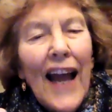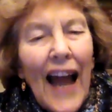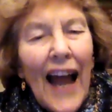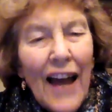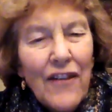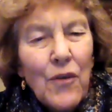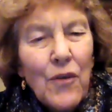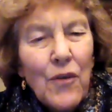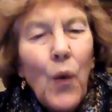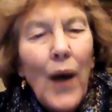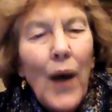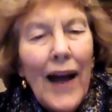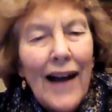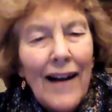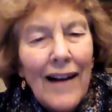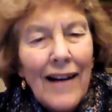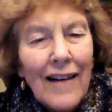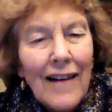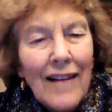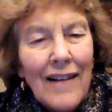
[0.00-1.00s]
As
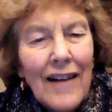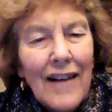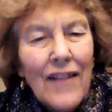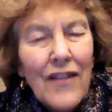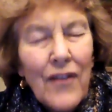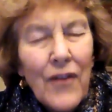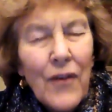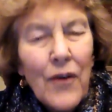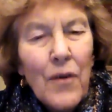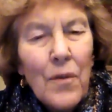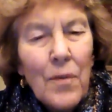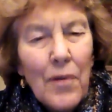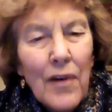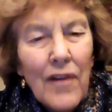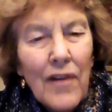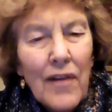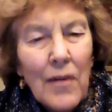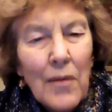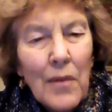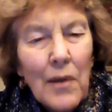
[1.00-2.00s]
well, his third
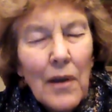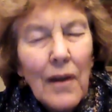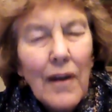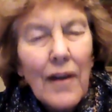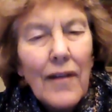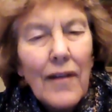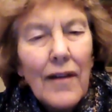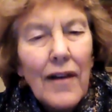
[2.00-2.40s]
principle is